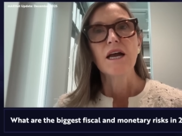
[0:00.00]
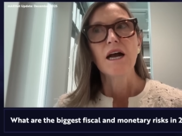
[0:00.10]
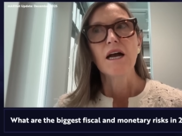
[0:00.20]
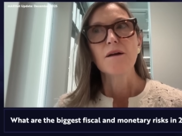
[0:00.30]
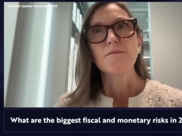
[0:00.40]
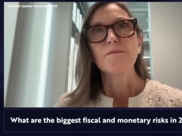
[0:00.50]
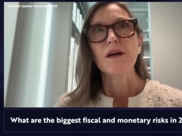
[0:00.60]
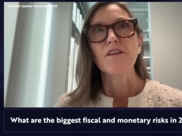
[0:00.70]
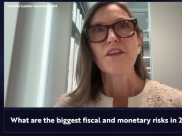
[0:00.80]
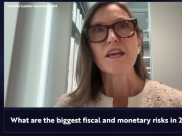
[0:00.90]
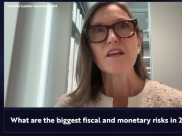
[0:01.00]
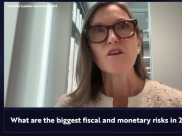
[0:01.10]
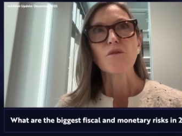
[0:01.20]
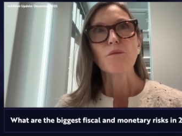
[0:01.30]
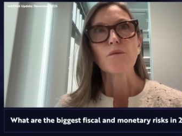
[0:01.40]
I think
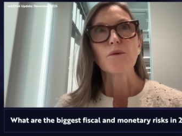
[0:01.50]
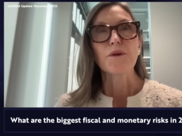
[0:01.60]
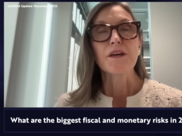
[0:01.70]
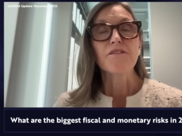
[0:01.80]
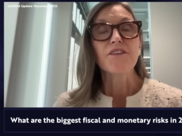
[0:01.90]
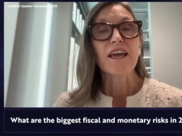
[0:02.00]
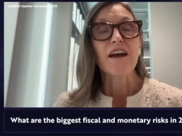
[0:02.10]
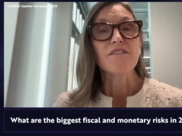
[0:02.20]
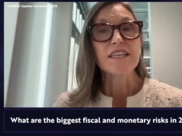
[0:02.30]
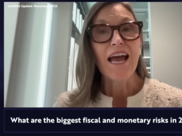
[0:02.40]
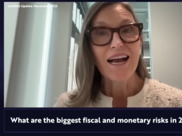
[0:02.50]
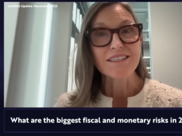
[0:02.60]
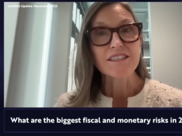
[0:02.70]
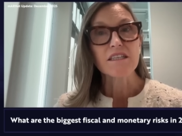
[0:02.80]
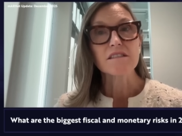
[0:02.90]
if Kevin
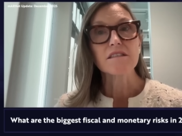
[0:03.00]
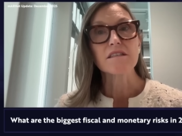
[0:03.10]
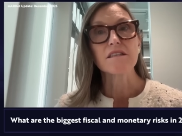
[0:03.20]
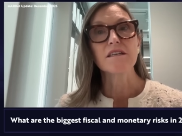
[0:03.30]
Hassett